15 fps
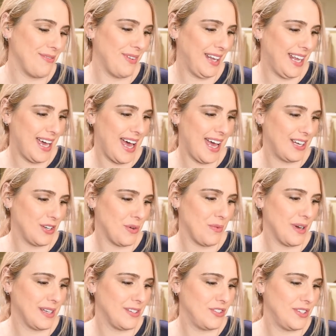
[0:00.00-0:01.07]
when I don't
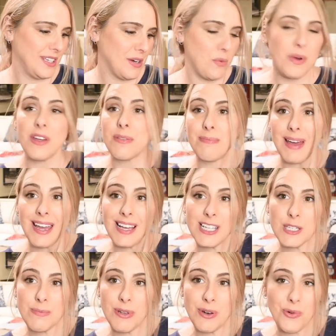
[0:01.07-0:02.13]
want to deal with my
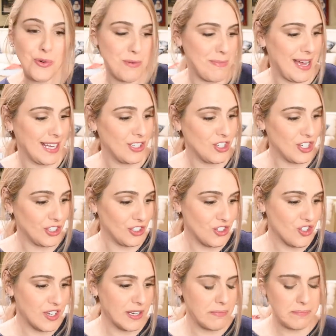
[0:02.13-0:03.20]
husband or my
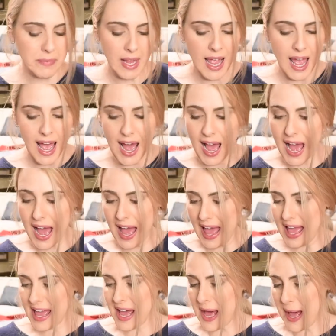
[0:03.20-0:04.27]
children,
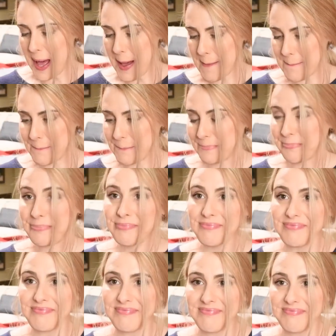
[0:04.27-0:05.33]
I
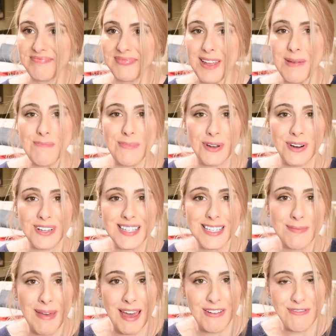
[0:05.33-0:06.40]
can put on some
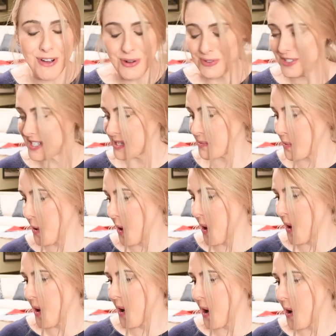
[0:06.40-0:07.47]
headphones and
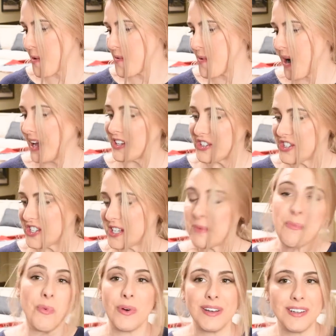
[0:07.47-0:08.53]
watch
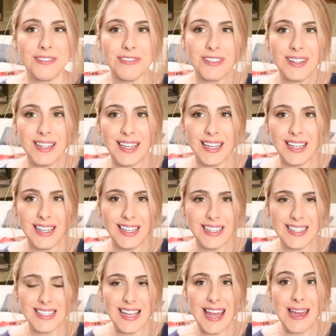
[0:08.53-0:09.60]
some wonderful
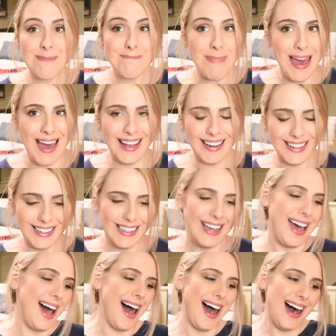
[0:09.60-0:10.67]
ladies and men.
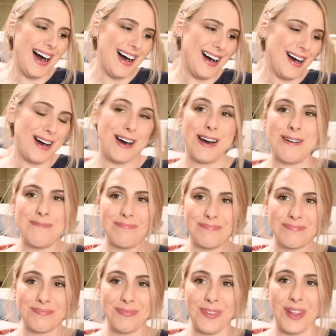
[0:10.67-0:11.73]
Oh
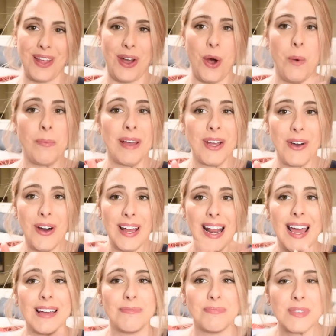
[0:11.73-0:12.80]
my
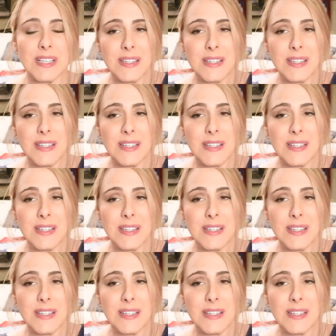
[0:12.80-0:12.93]
god,